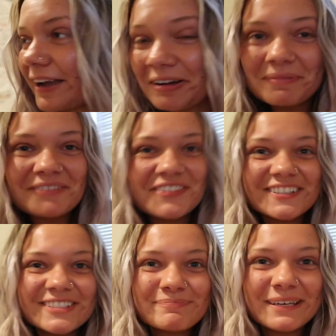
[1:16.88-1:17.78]
I got my
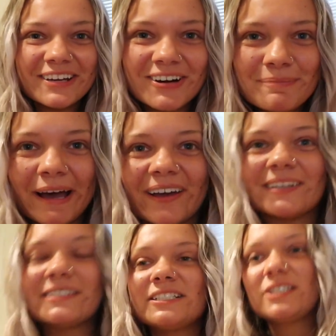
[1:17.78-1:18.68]
first PR
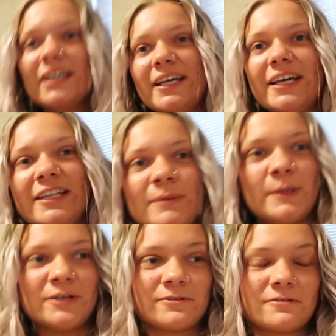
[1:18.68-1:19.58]
package in the
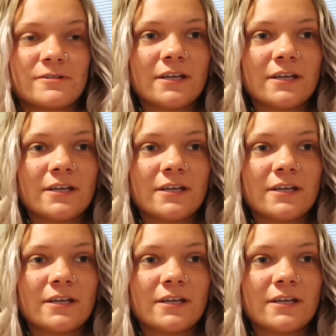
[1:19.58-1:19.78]
mail